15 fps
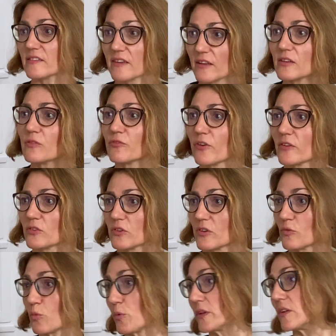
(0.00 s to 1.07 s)
get
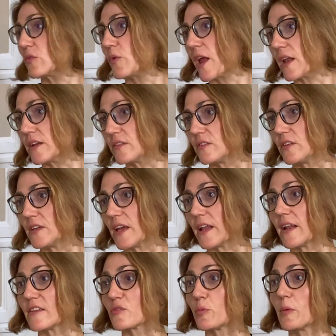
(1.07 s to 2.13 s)
confronted with the reality
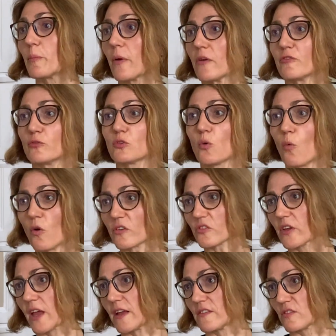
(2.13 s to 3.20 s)
and let's prepare for the
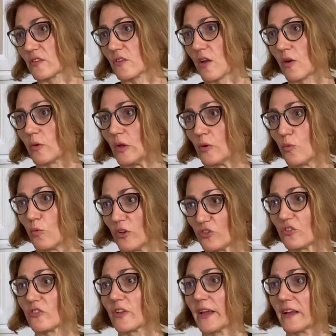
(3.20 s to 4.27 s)
worst case scenario,
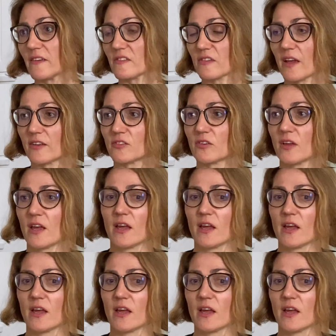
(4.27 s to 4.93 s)
which is, like I said,